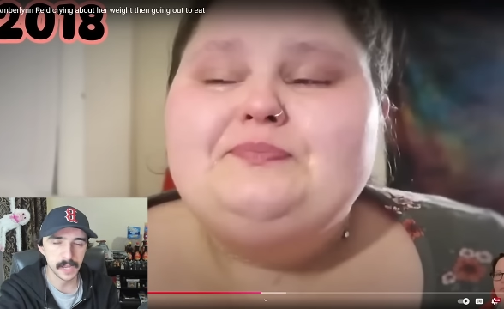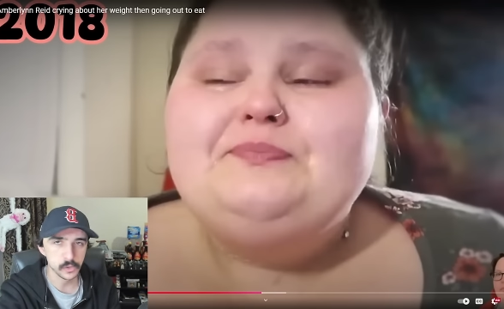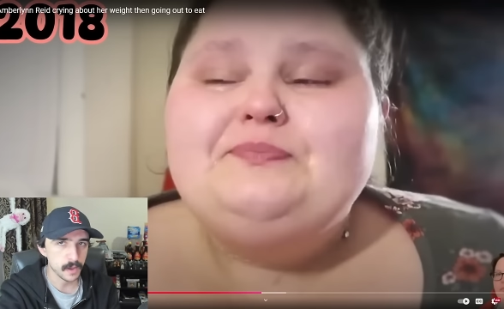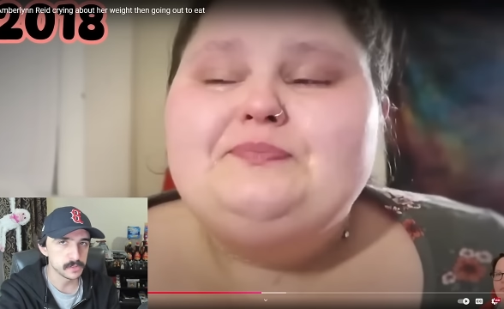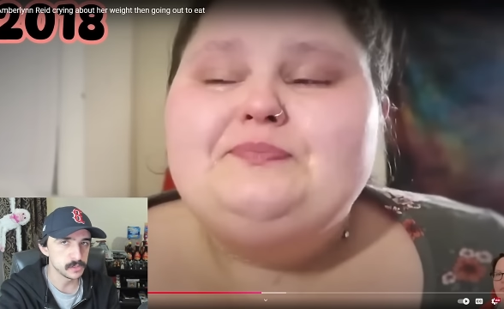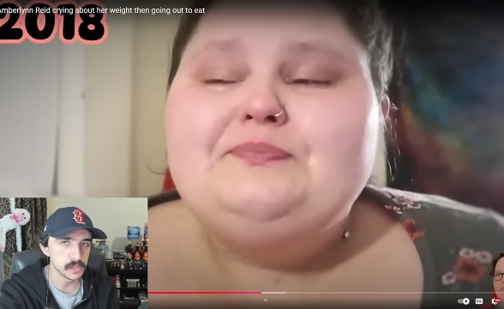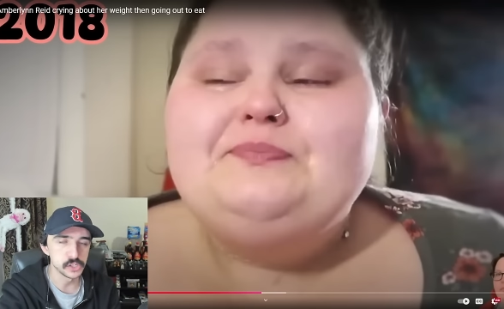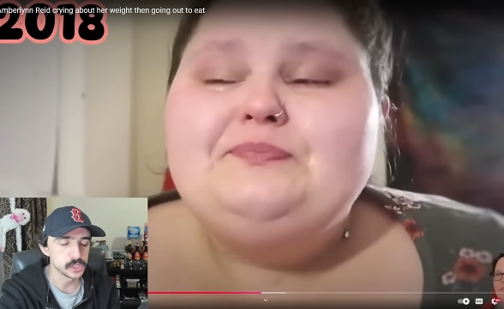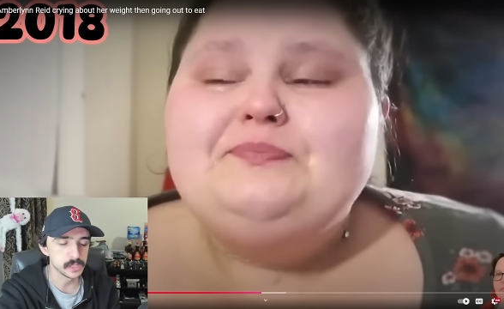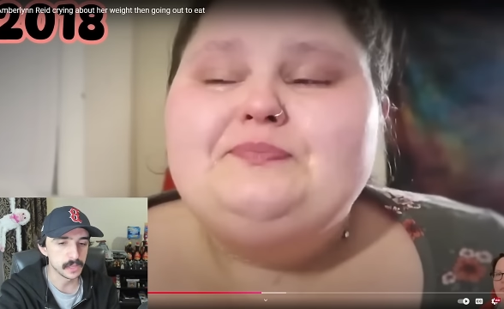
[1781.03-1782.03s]
Speaker 1: you haven't done
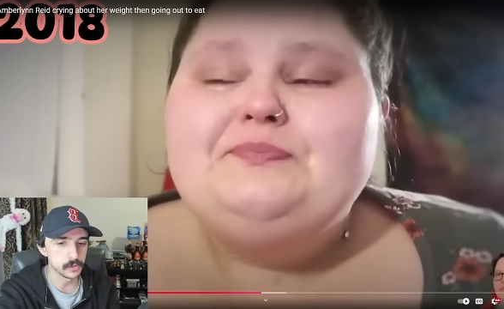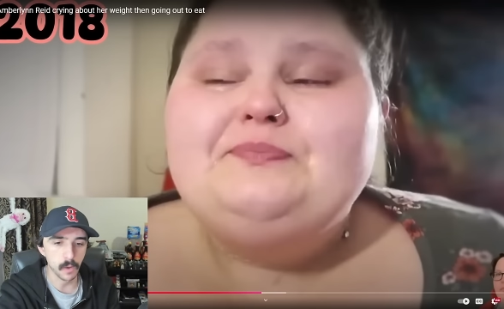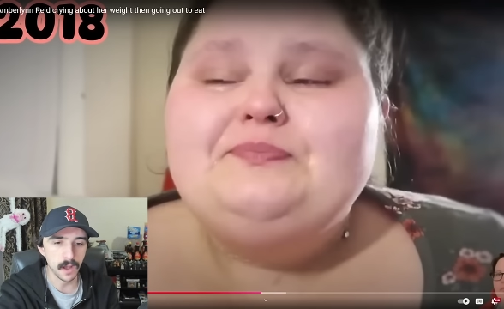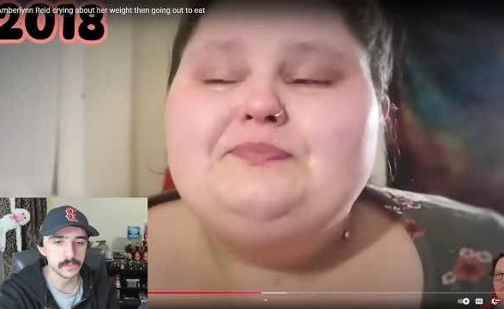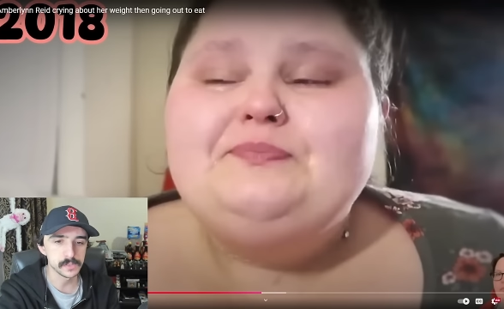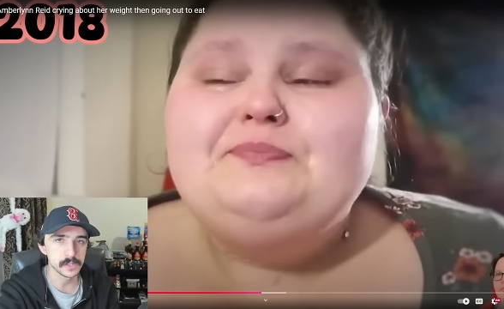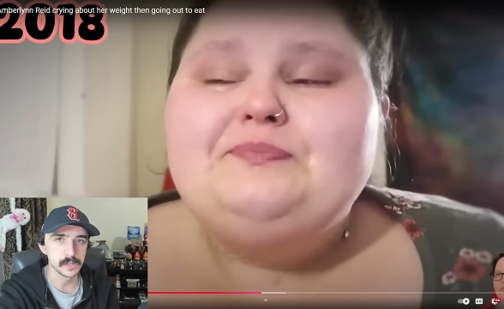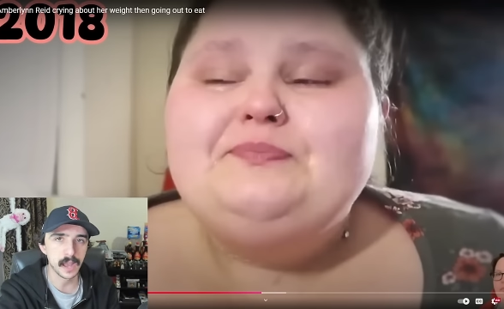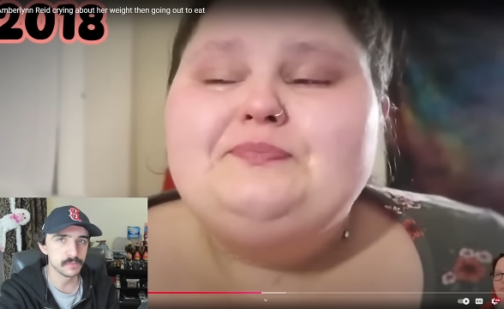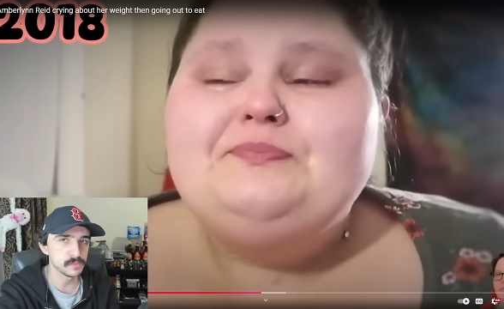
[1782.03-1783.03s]
shit. Like you obviously
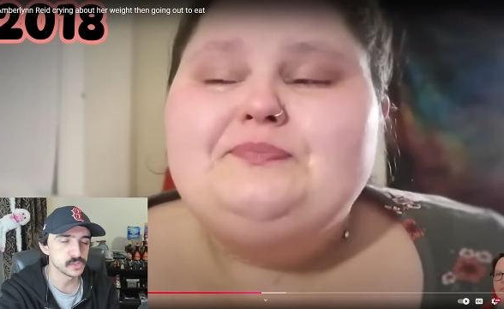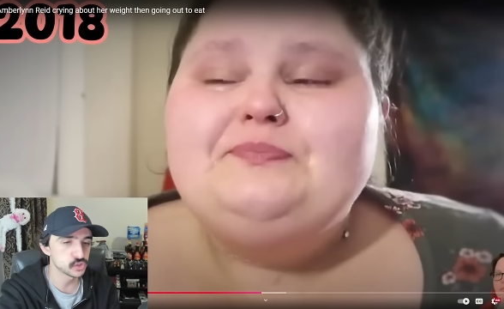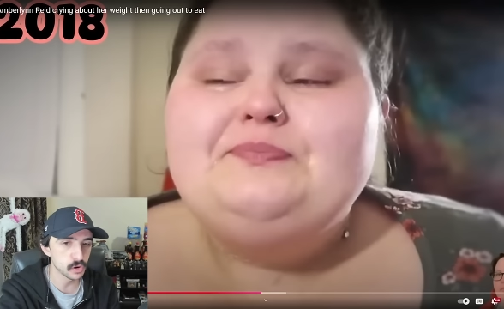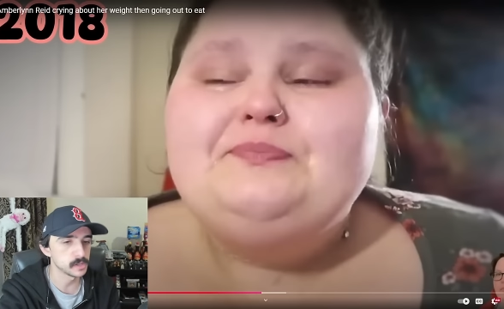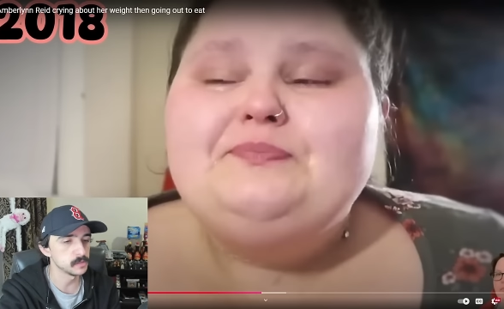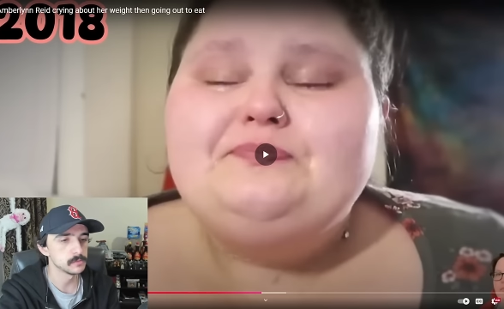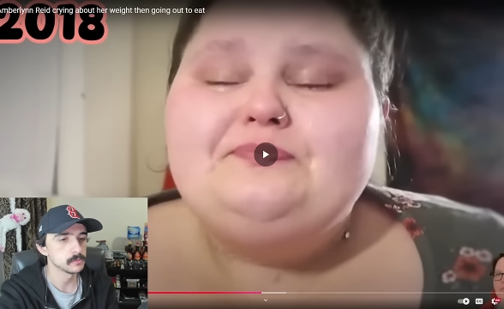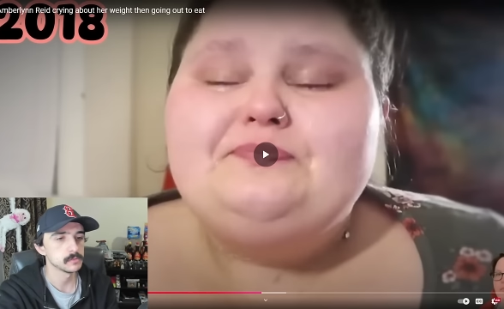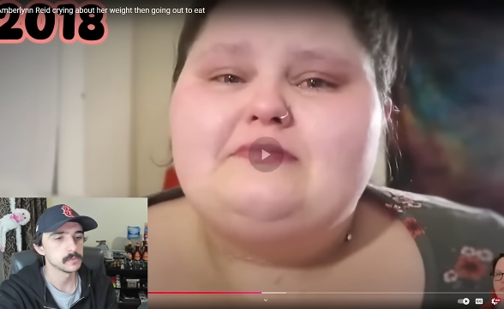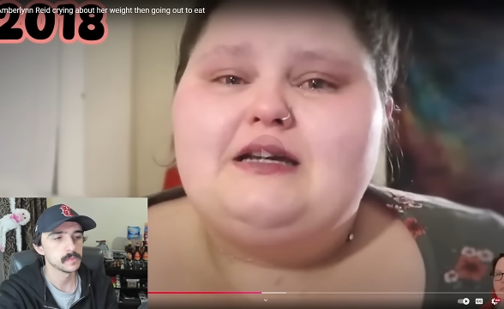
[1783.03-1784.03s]
haven't even started.
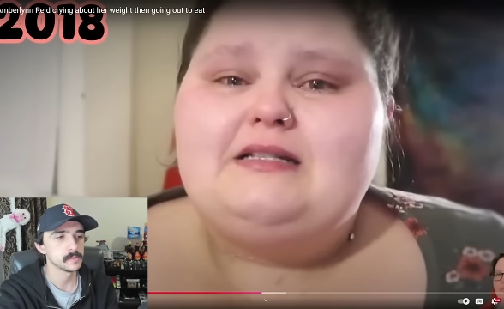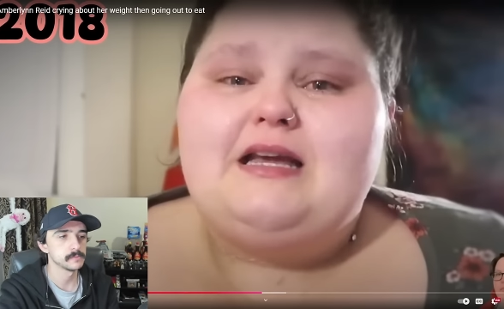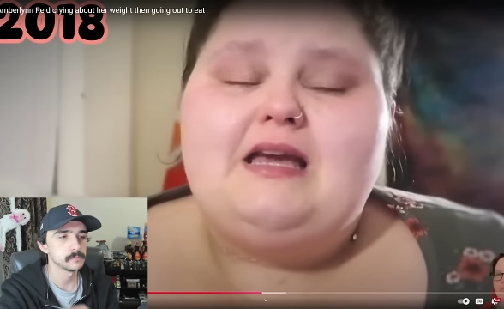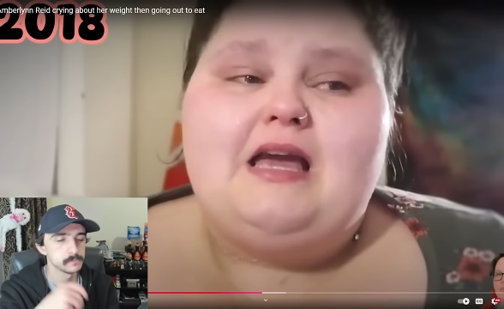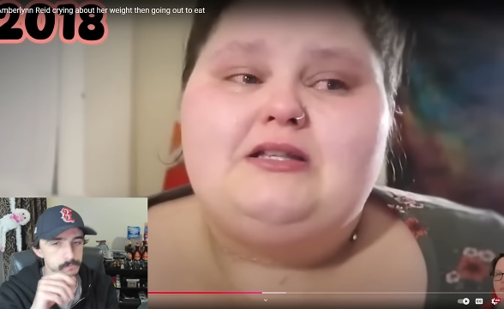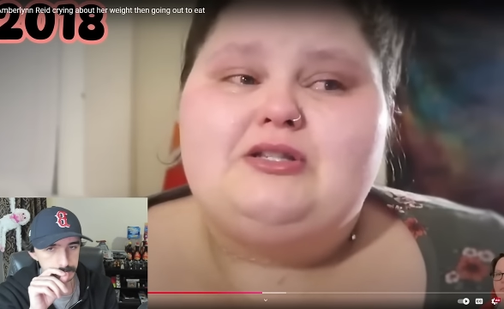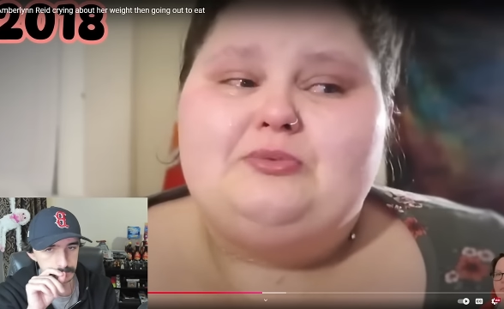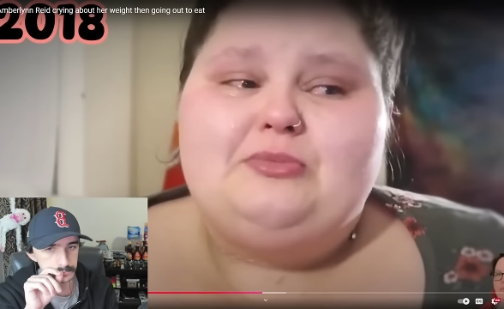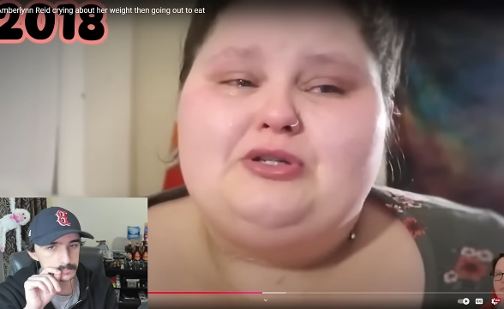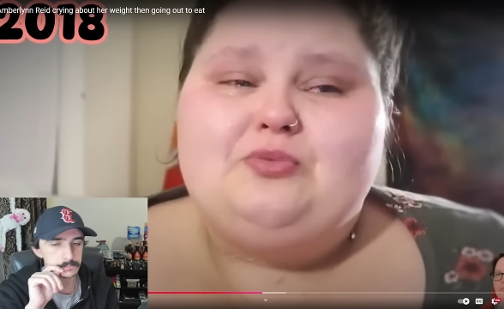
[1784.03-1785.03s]
Speaker 2: Because I
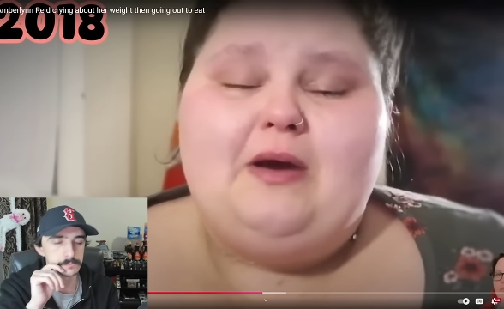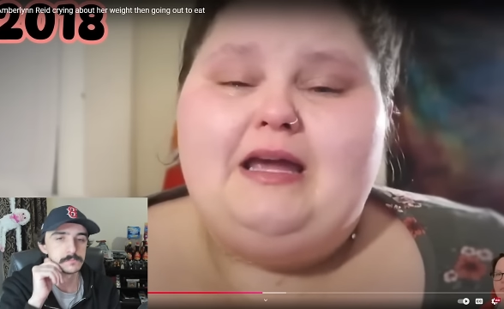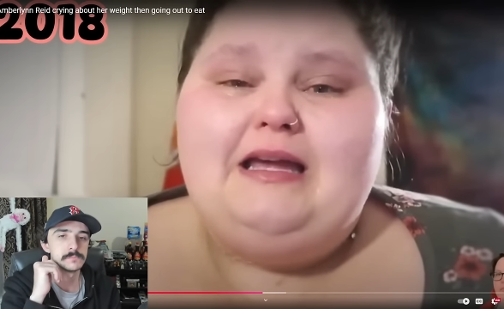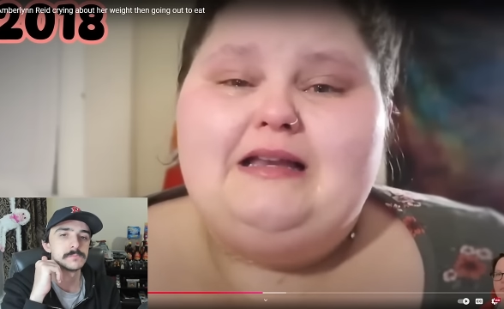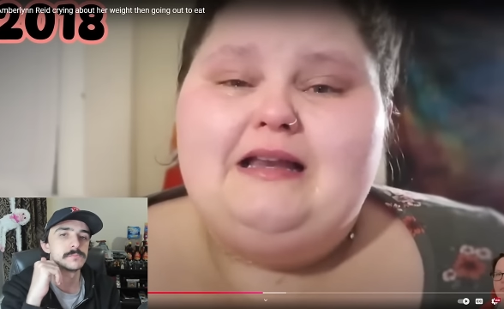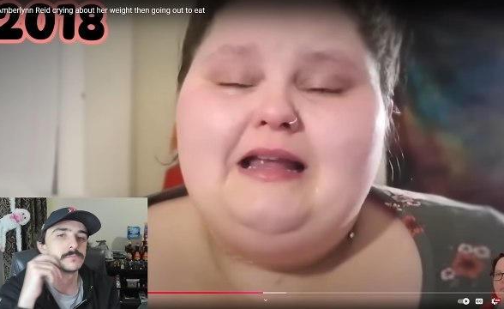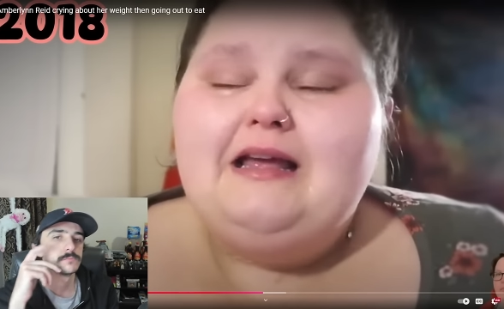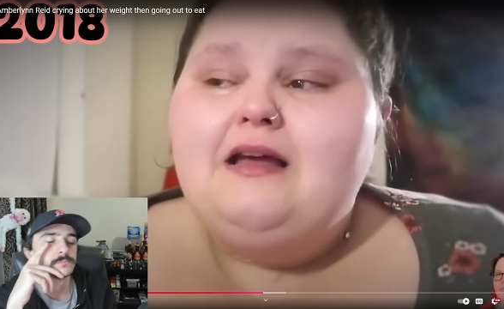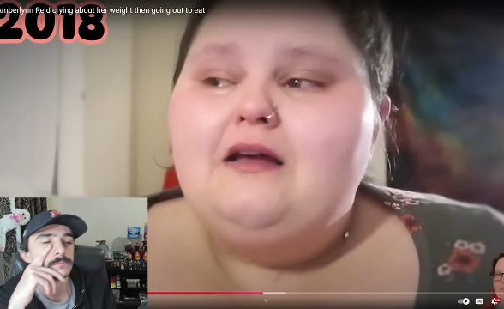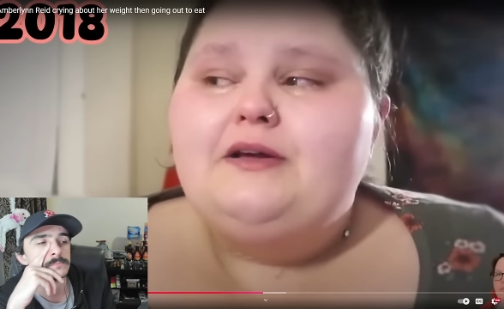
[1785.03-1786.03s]
gained so much weight.
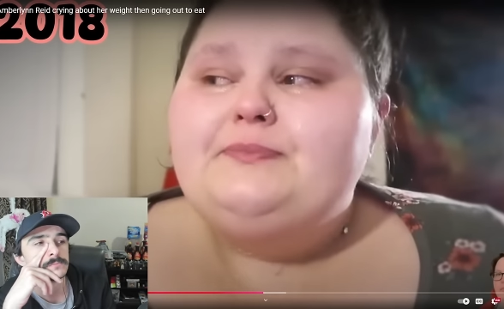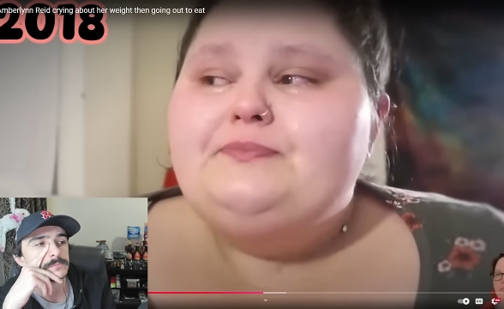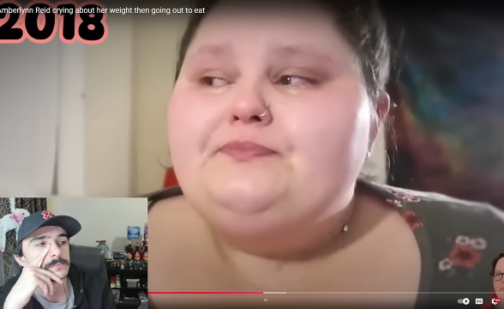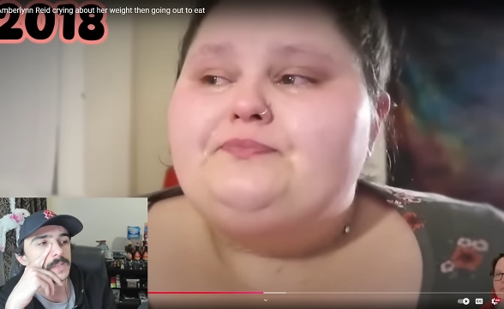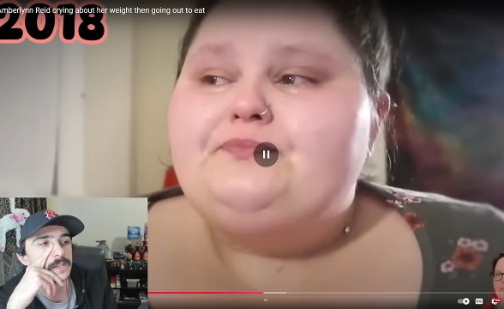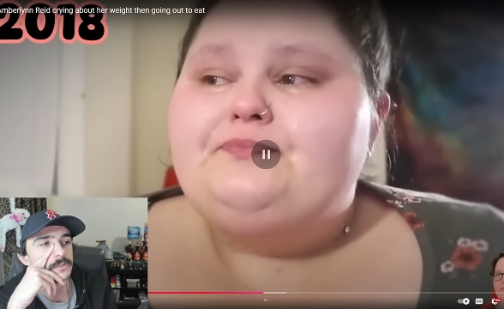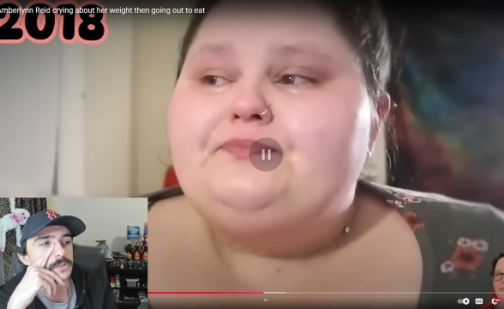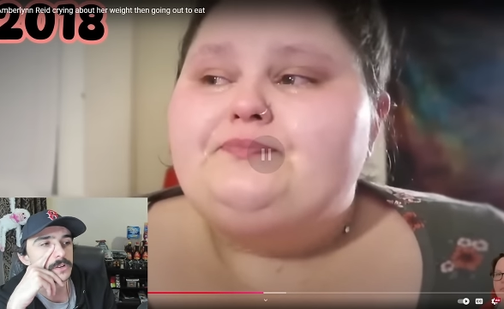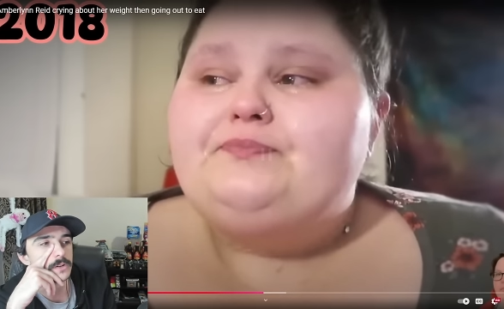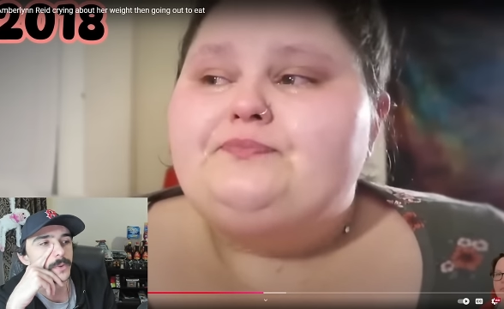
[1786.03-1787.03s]
Speaker 1: Yeah, you
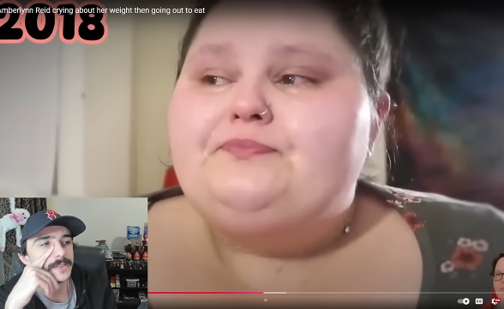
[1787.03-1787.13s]
started a weight